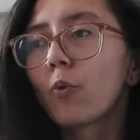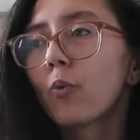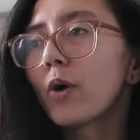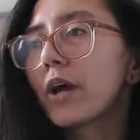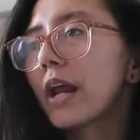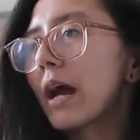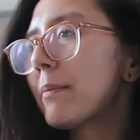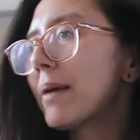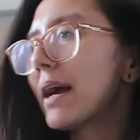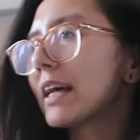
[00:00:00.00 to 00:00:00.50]

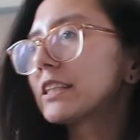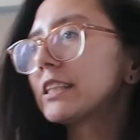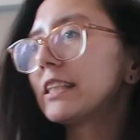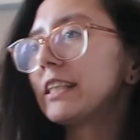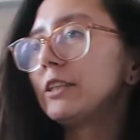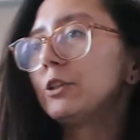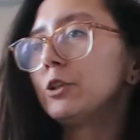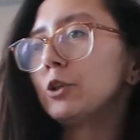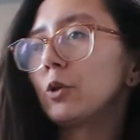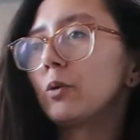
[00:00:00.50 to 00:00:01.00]
what I'm actually
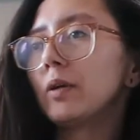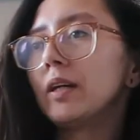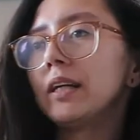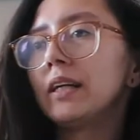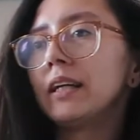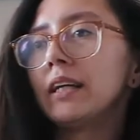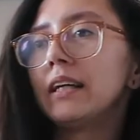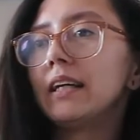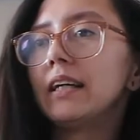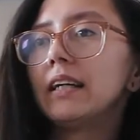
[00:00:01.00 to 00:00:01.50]

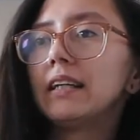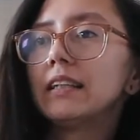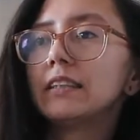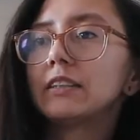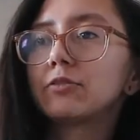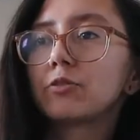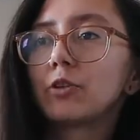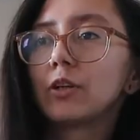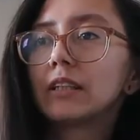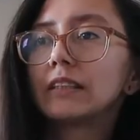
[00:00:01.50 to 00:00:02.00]
doing
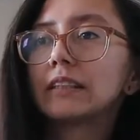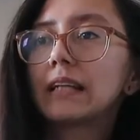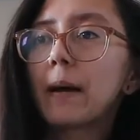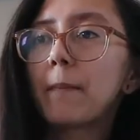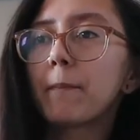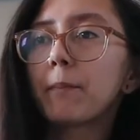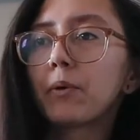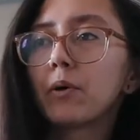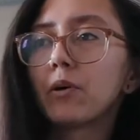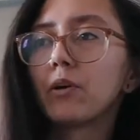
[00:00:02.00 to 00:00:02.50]
is, for
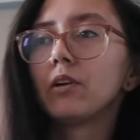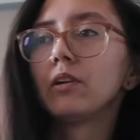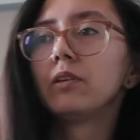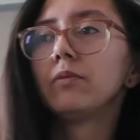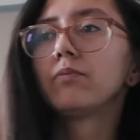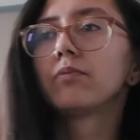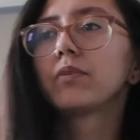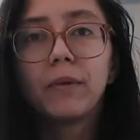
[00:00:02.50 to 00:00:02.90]
example,